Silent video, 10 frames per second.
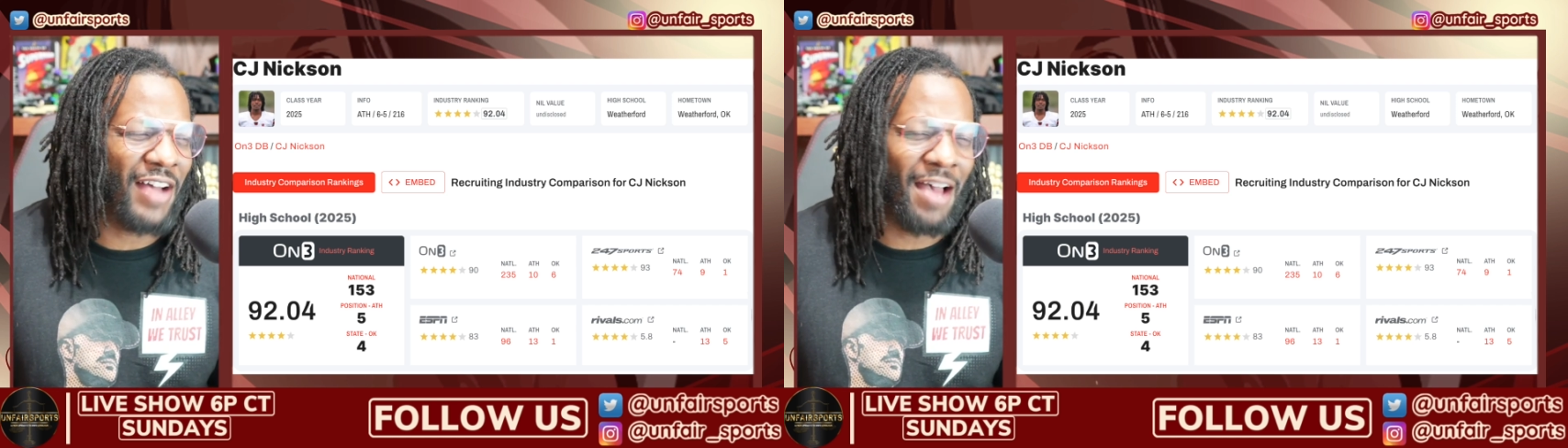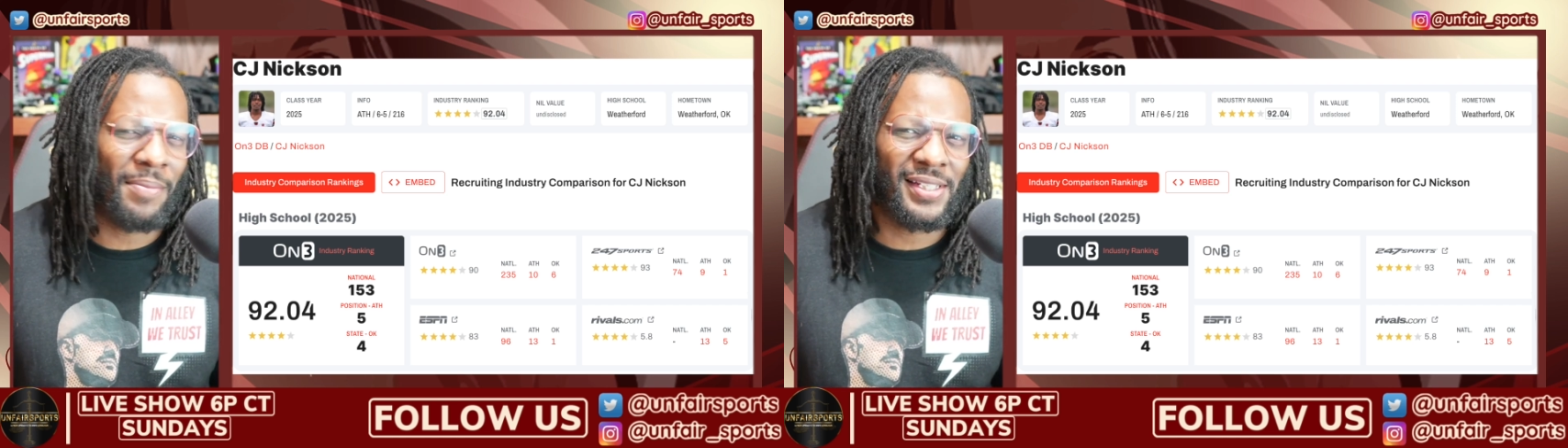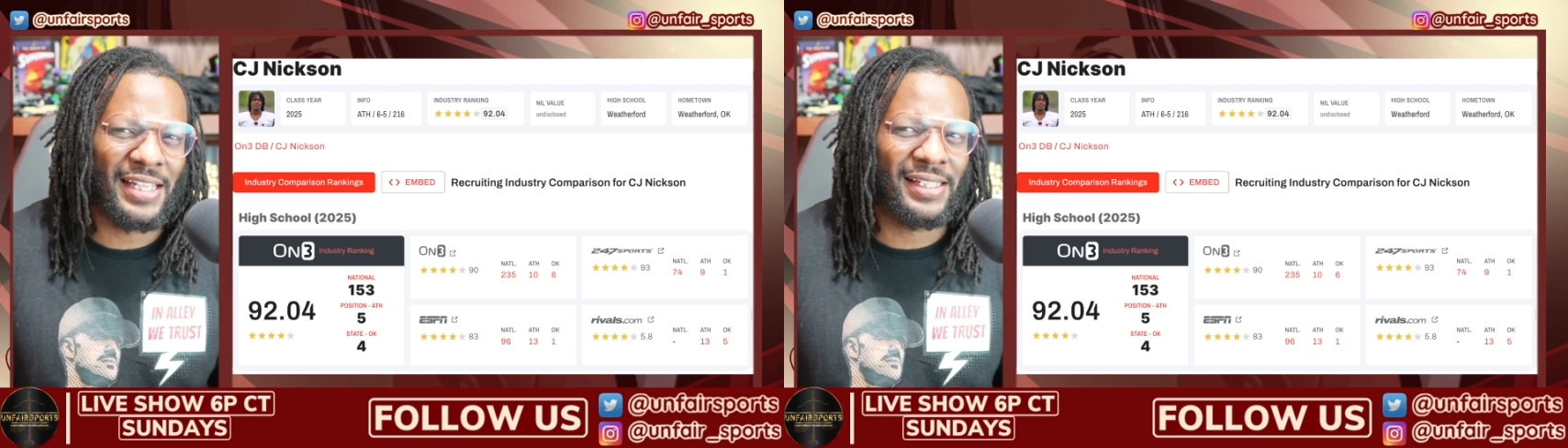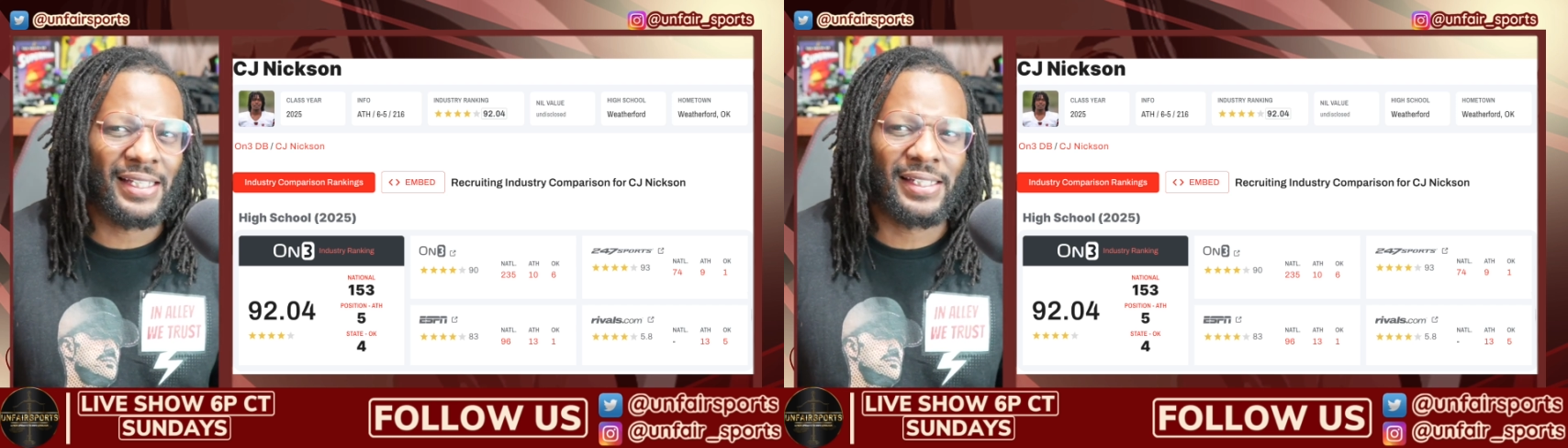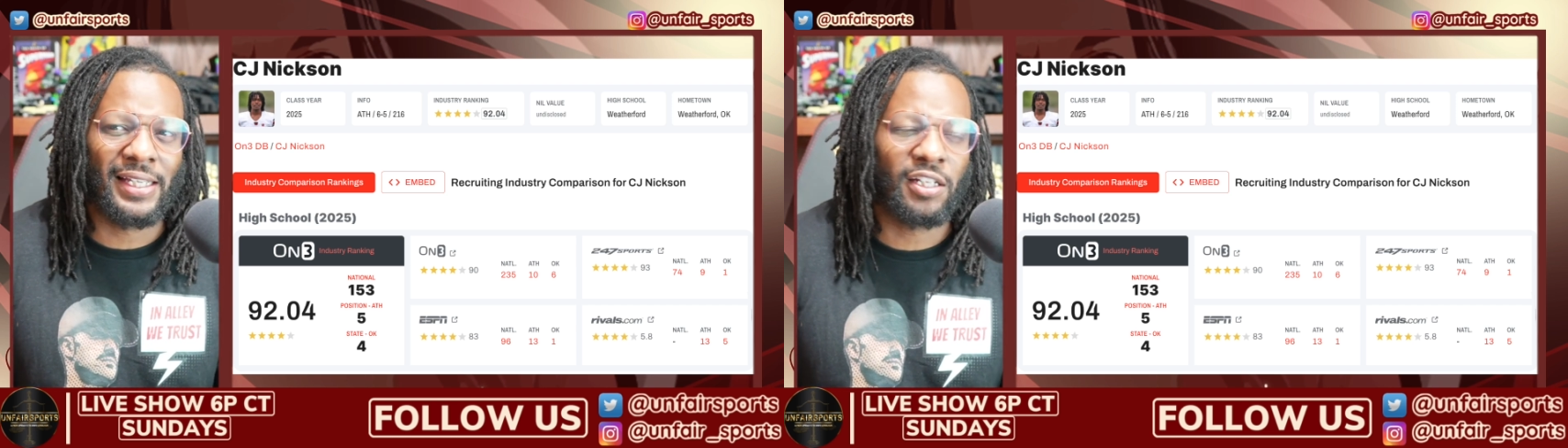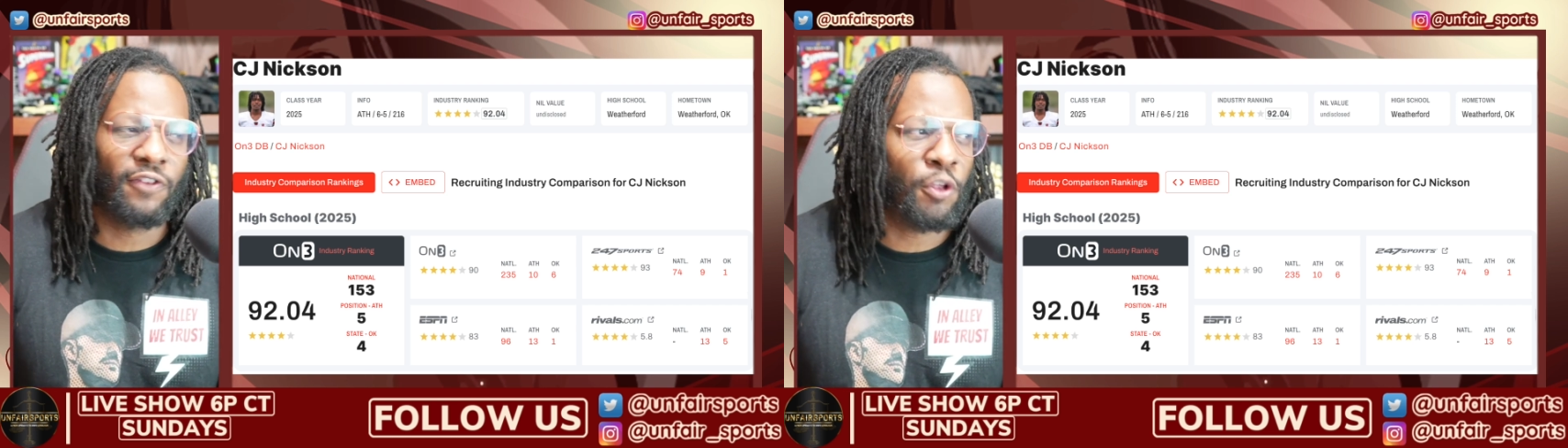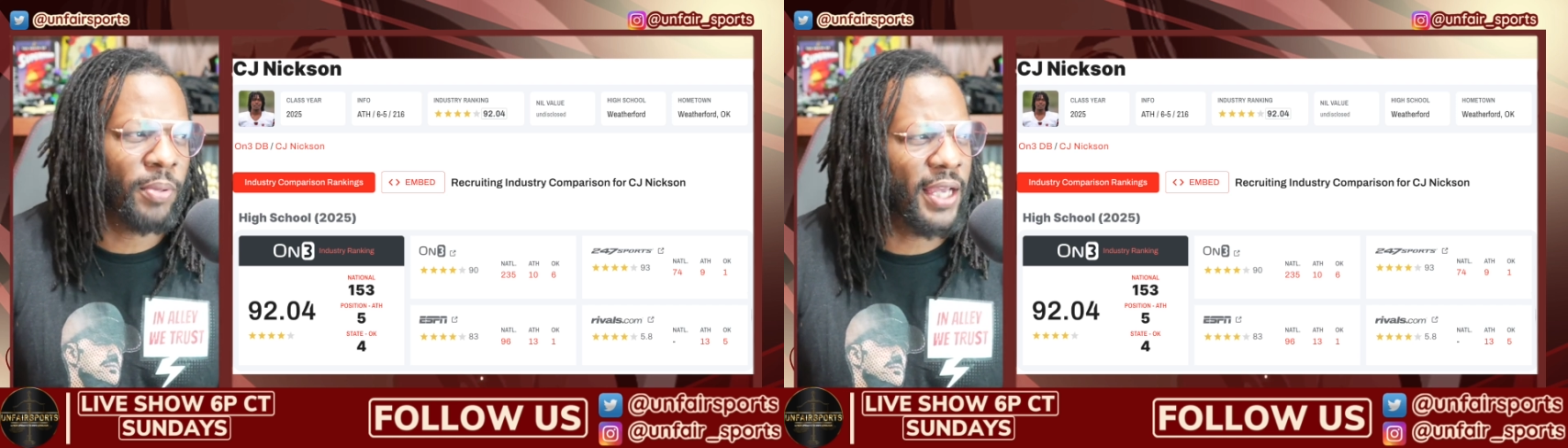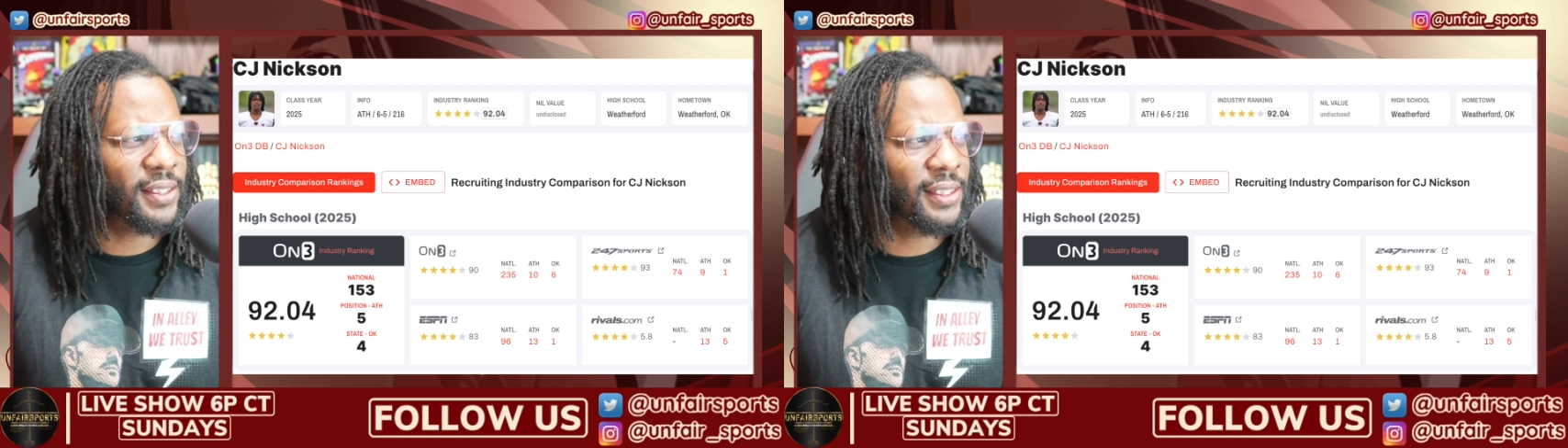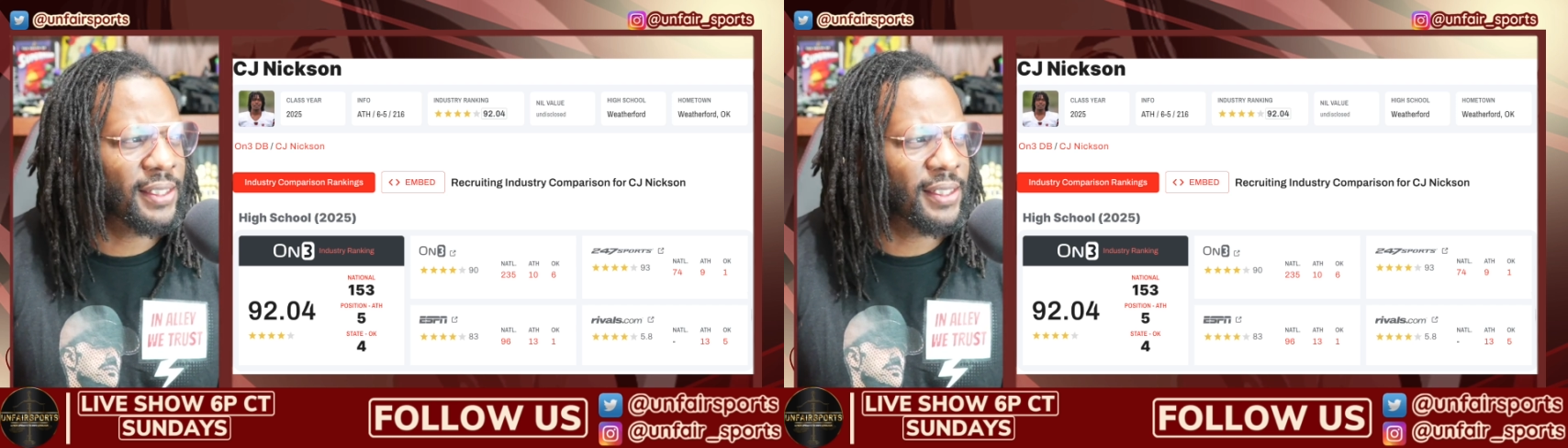I've been seeing 6'6" in a few places.